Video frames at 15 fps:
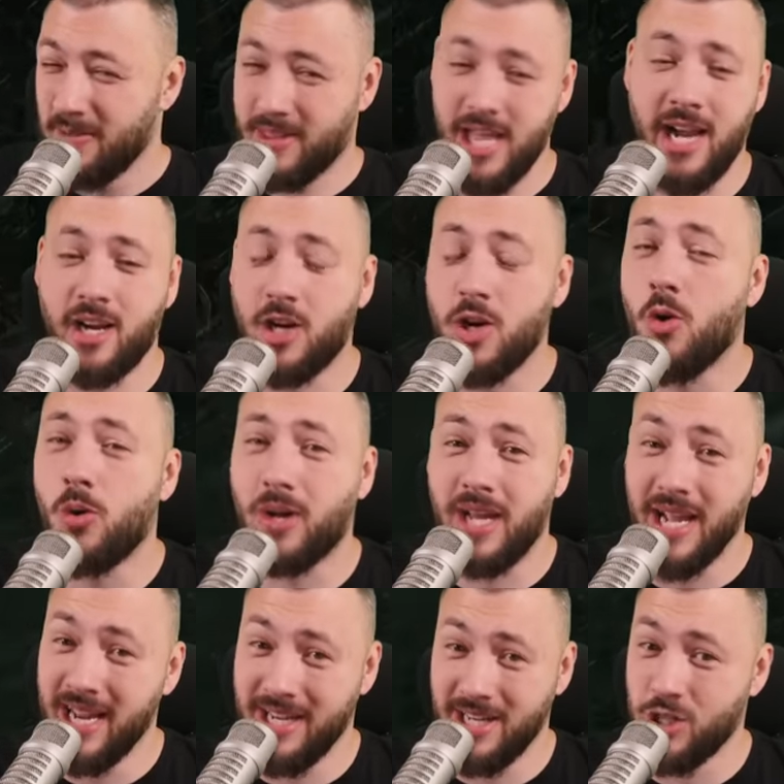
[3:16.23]
That goal
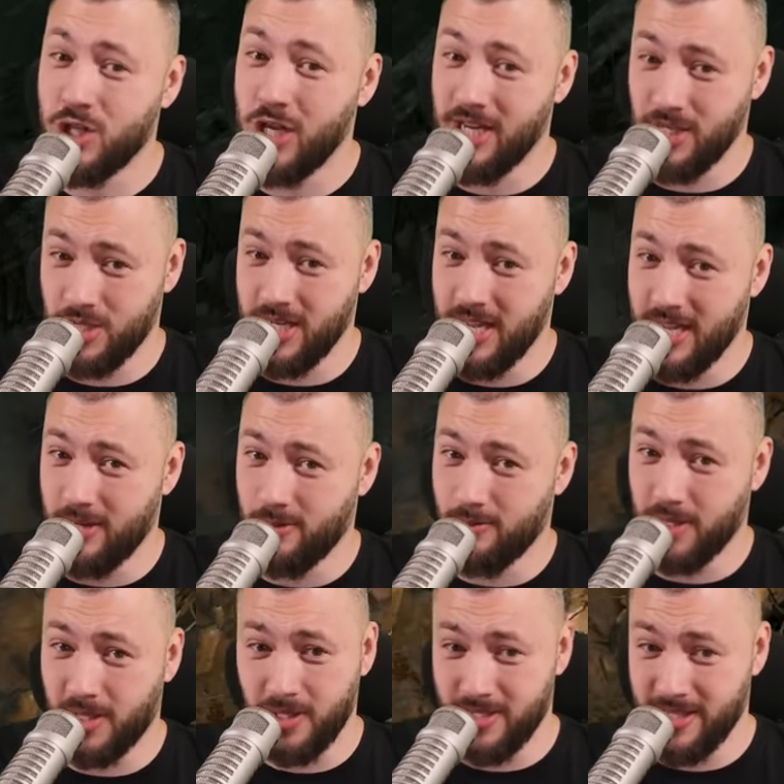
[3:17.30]
kind of changed now
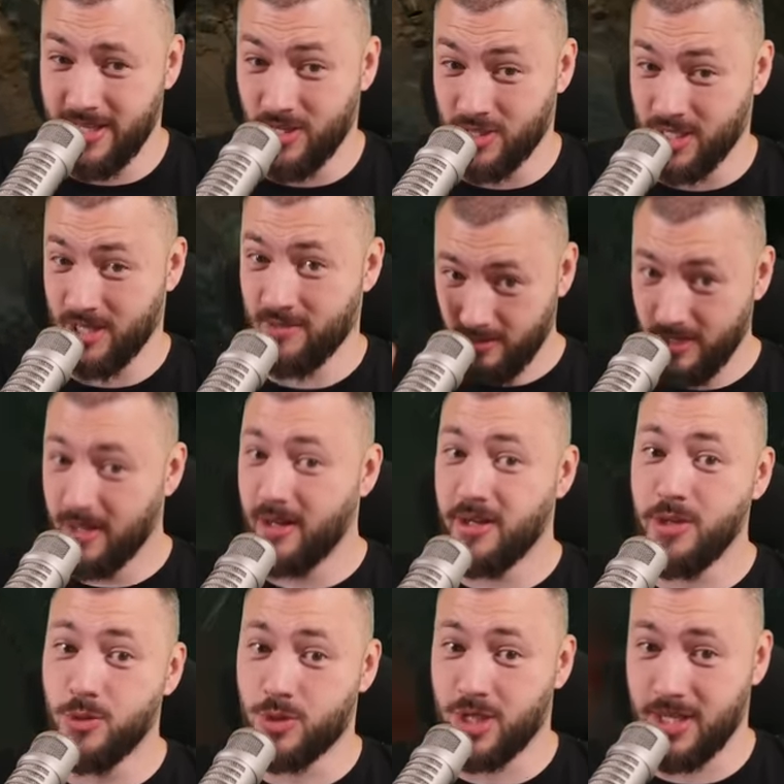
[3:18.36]
because there's a
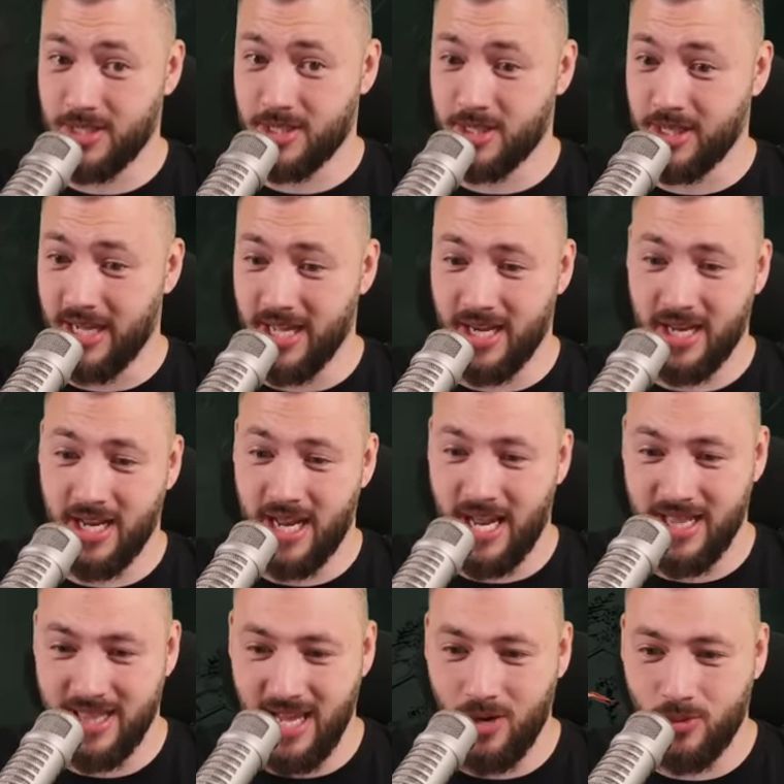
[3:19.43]
new chest to get. And that